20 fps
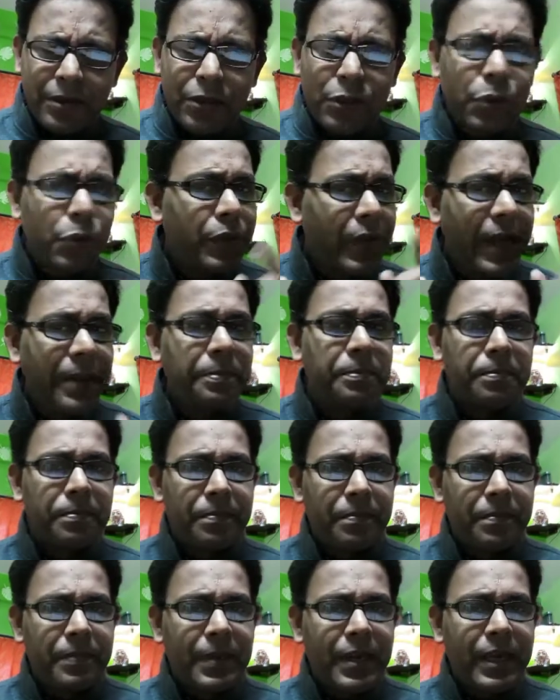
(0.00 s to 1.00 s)
to them
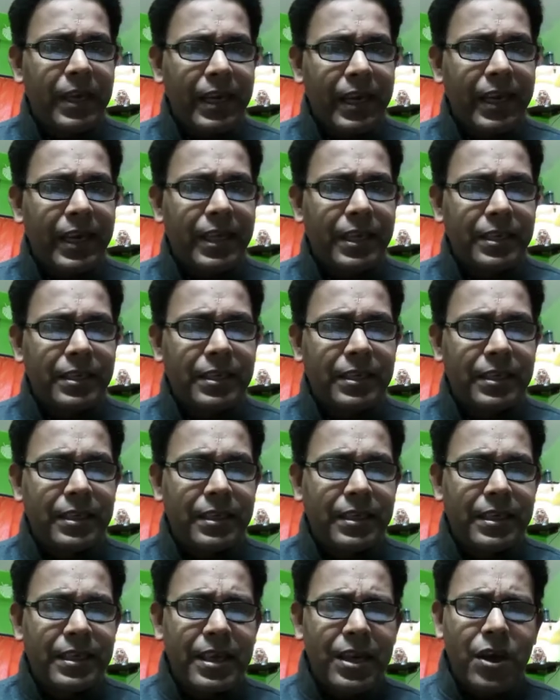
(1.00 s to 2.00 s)

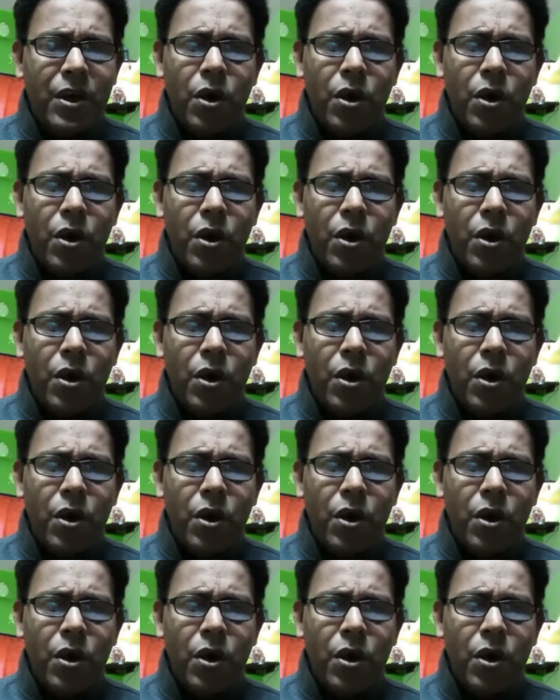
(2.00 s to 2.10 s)
is